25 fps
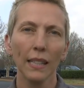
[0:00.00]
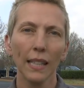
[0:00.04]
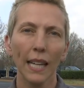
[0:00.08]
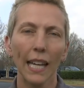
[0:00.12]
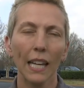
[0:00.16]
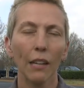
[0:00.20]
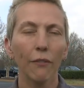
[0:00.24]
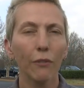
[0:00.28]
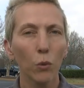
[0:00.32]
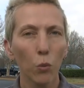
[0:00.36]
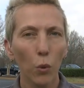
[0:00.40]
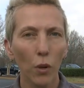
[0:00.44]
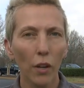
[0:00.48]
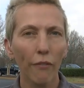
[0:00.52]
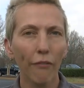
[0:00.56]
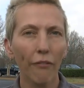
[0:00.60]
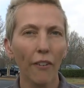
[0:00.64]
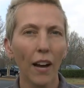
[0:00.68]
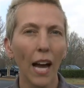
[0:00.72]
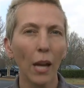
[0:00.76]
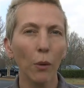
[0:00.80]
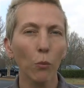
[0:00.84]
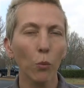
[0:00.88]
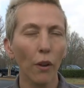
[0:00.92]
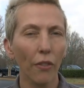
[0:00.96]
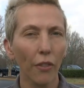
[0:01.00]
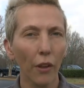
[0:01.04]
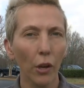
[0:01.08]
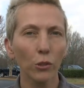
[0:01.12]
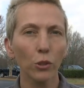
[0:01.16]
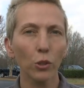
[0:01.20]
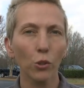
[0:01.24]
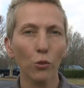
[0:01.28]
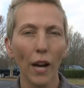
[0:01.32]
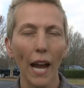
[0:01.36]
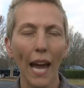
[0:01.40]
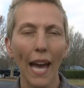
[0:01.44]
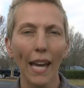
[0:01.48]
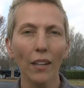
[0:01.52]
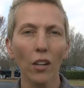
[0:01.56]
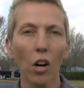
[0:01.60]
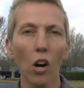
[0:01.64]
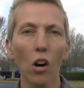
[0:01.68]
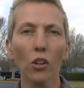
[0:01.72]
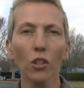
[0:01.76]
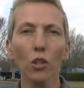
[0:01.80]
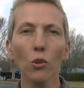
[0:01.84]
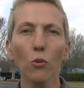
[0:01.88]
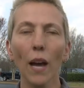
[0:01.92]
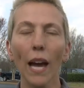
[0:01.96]
And if you want to find where those are at,
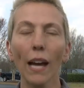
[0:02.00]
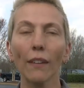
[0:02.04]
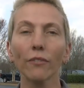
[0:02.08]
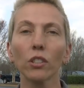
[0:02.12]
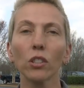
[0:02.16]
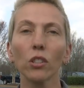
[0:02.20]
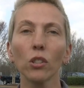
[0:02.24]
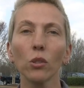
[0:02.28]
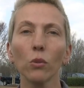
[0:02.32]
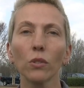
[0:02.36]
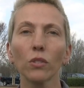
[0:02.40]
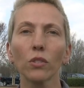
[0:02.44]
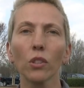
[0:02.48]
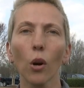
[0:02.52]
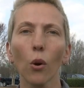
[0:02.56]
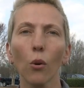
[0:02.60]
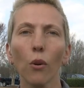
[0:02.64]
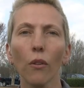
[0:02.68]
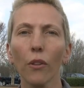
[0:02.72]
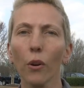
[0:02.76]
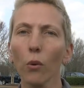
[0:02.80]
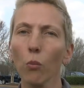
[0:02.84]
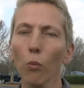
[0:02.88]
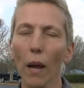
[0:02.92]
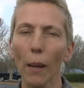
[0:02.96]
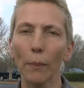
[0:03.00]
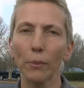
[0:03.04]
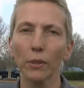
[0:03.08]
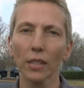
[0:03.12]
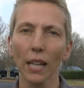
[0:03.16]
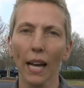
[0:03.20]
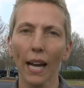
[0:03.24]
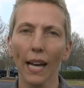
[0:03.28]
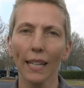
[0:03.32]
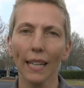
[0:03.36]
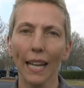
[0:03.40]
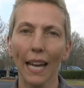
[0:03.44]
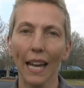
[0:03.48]
all you have to do is go to their website